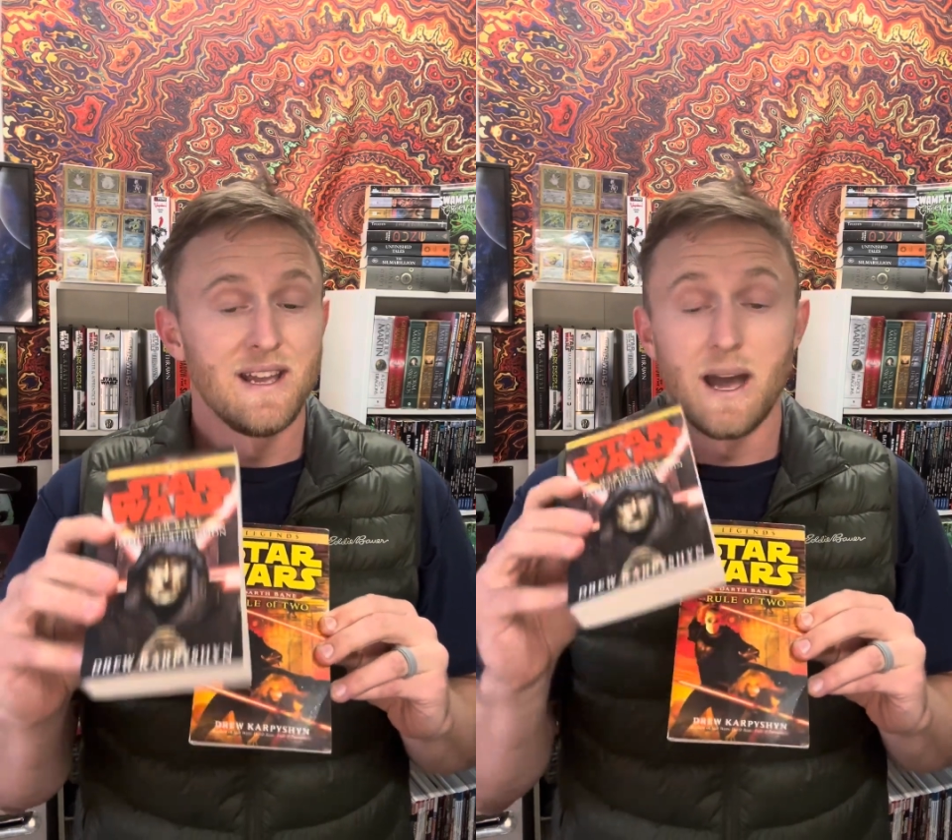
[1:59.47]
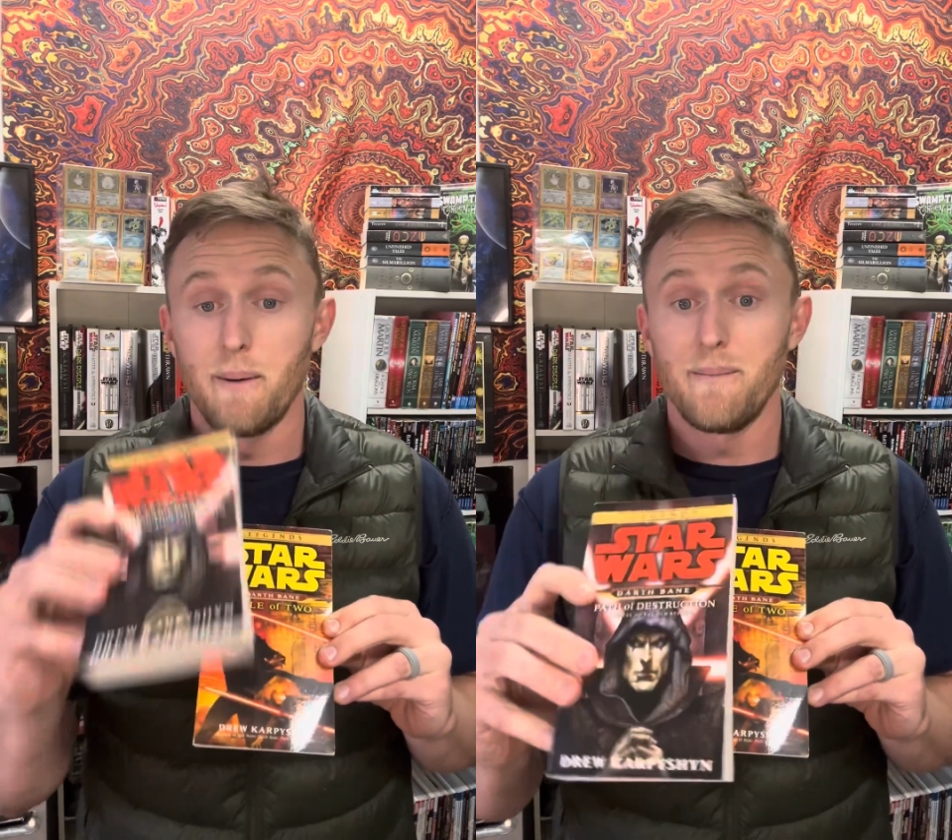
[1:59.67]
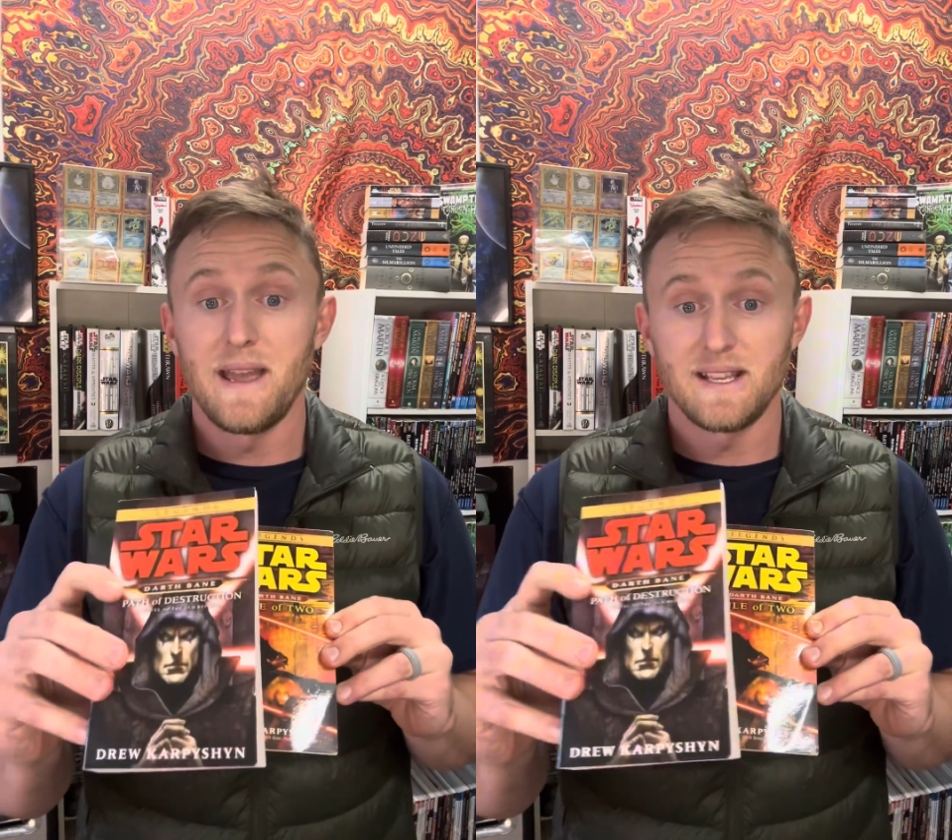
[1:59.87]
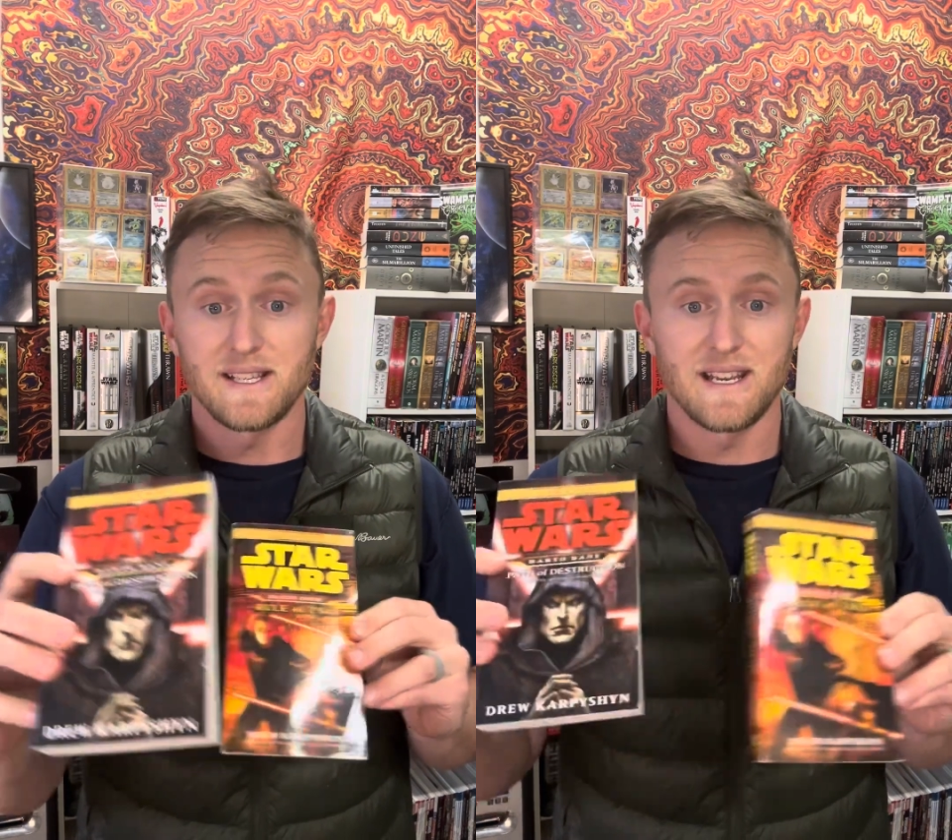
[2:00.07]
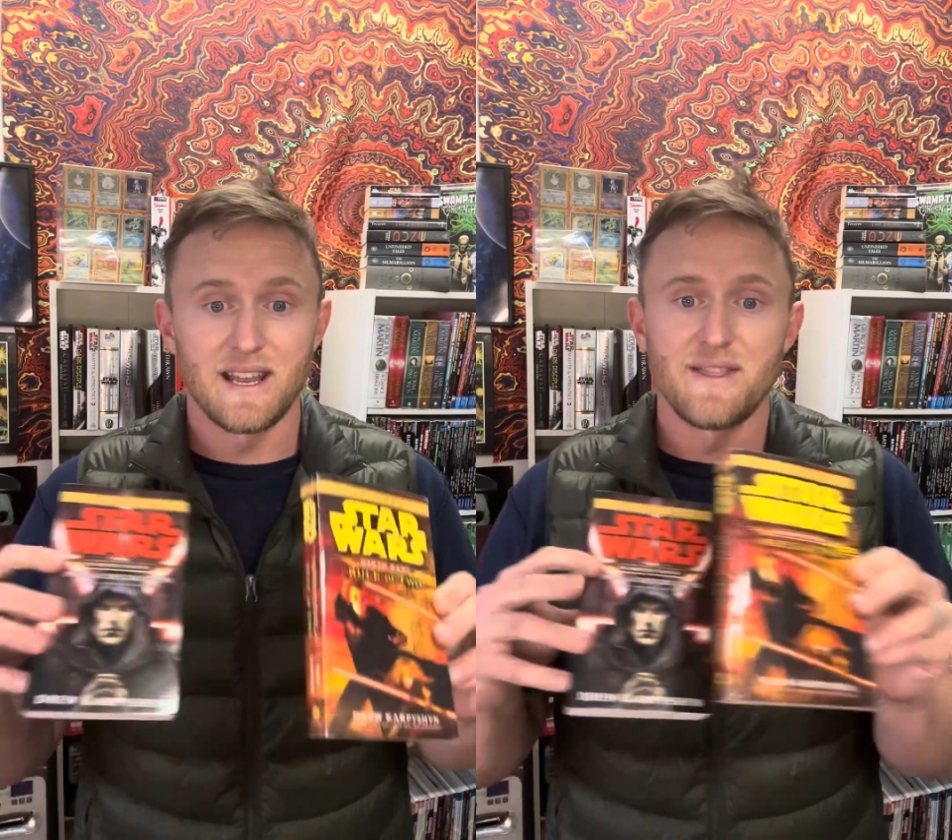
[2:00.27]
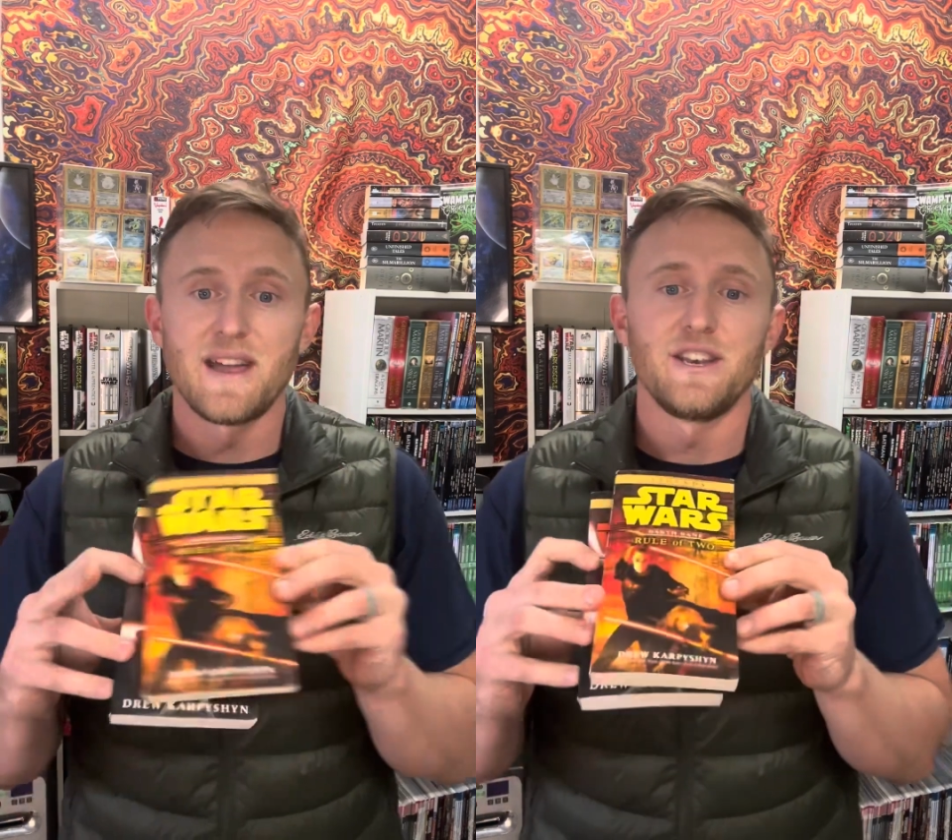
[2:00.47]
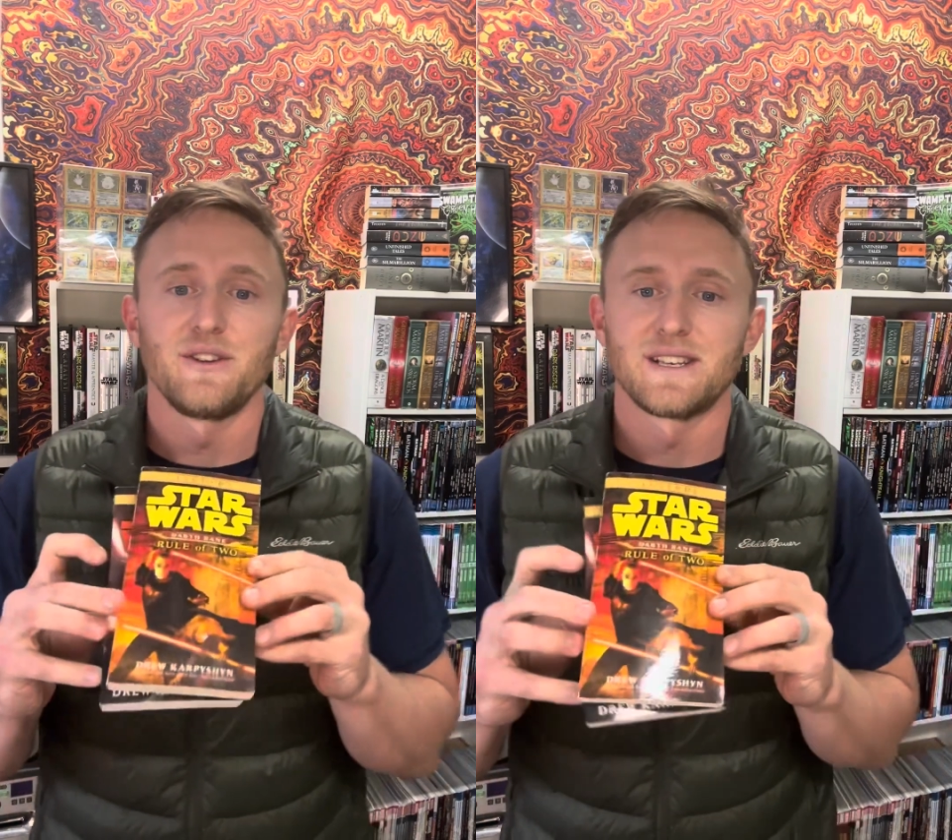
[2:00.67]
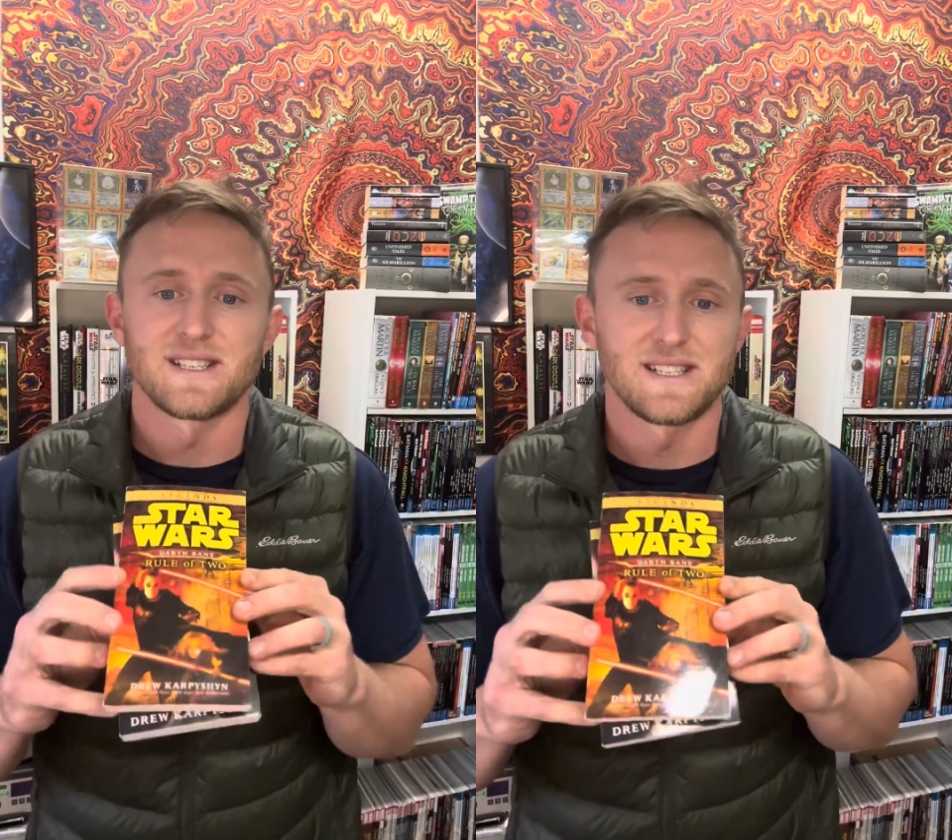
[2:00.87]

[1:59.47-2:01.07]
Amazing. And then you get to